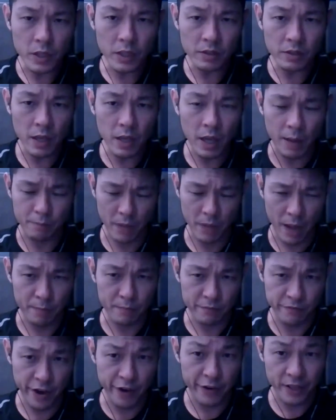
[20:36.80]

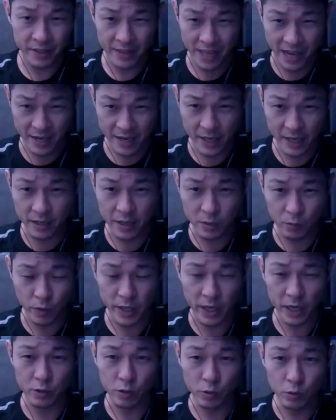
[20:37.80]
I'm very technical in what
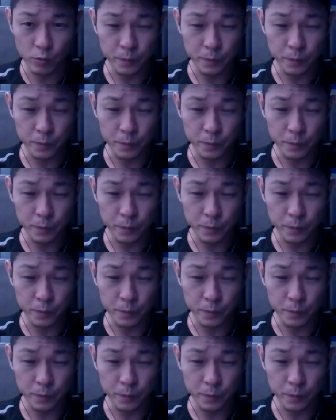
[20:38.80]
I do.